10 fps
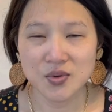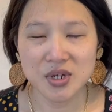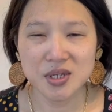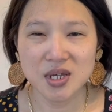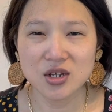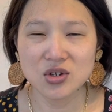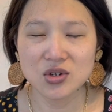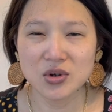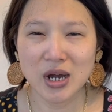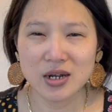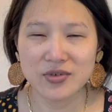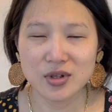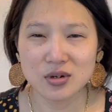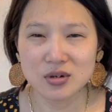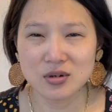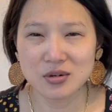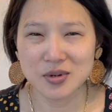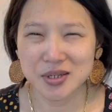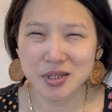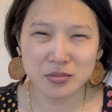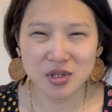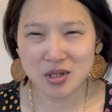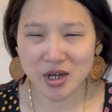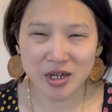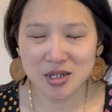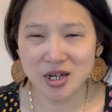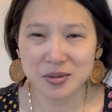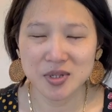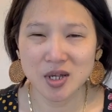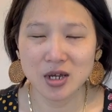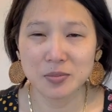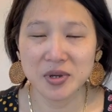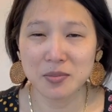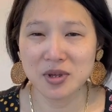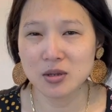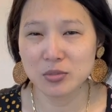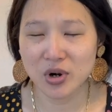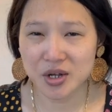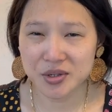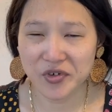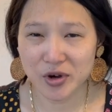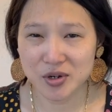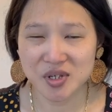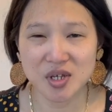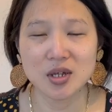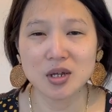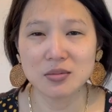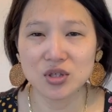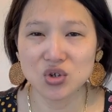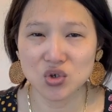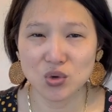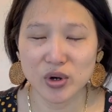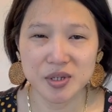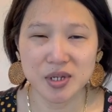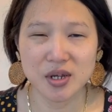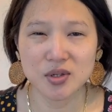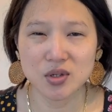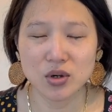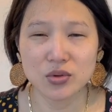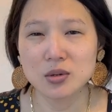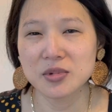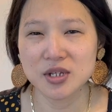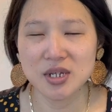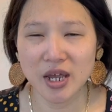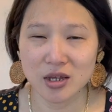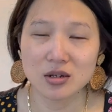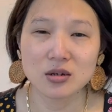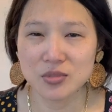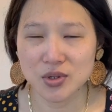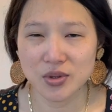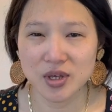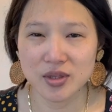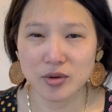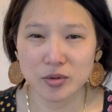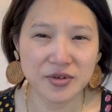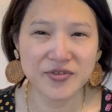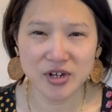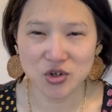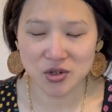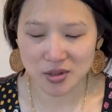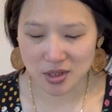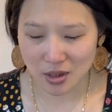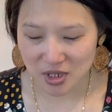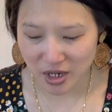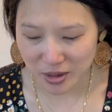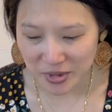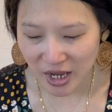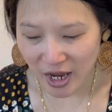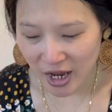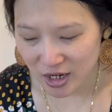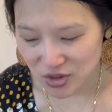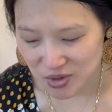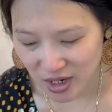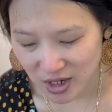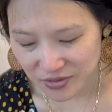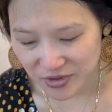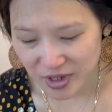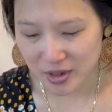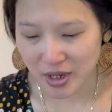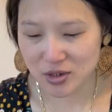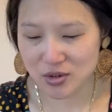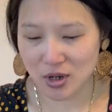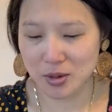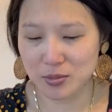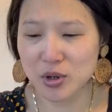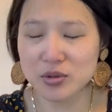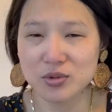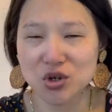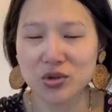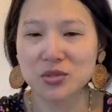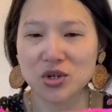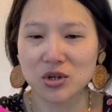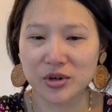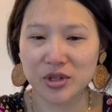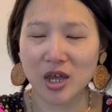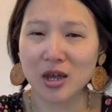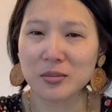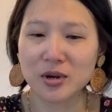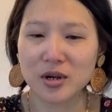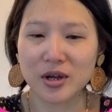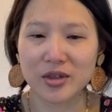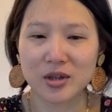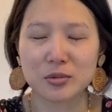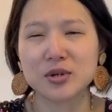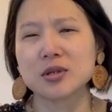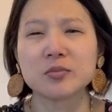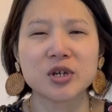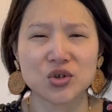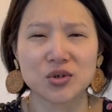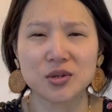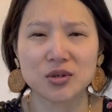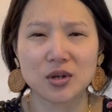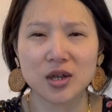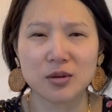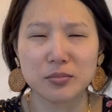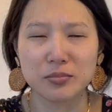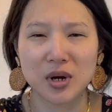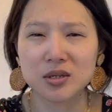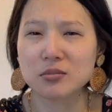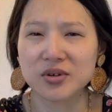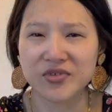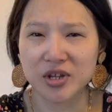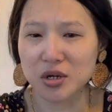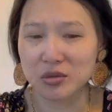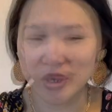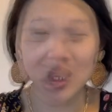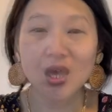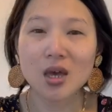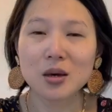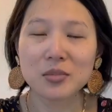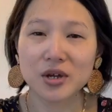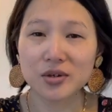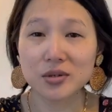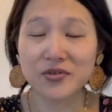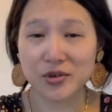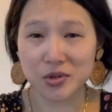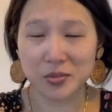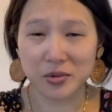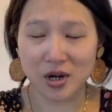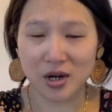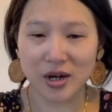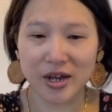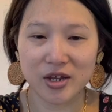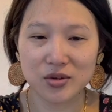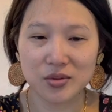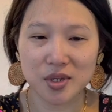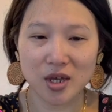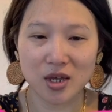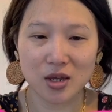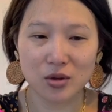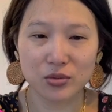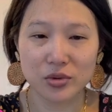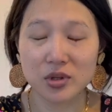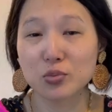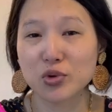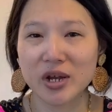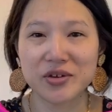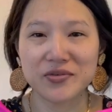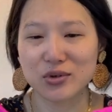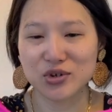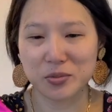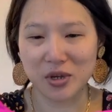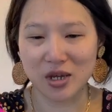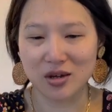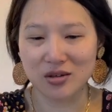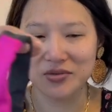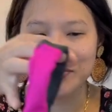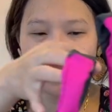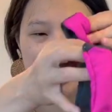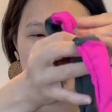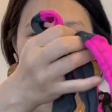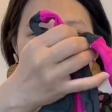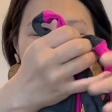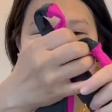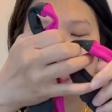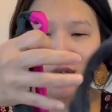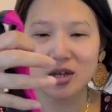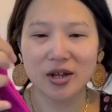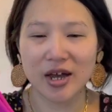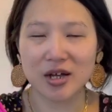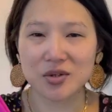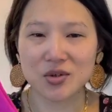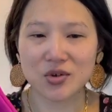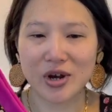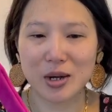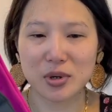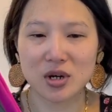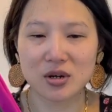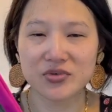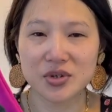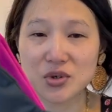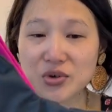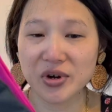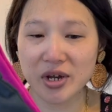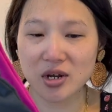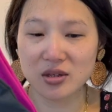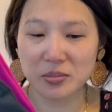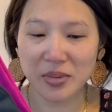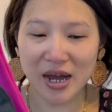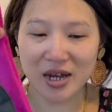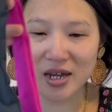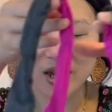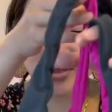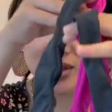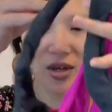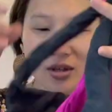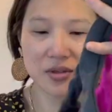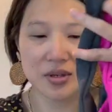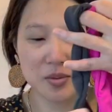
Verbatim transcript: I decided to do kind of a little assembly line type setup, and I made the bras first and then I made the shorts and I sewed them in tandem so that they would be finished at the same time. And I'll just kind of like uh, pull, show them to you on the camera, and then I'll put in some pictures and, and possibly video later. But here's the first bra. I used a really bright fuchsia pink on the front, and then I had a scrap of this gray on the back, and then this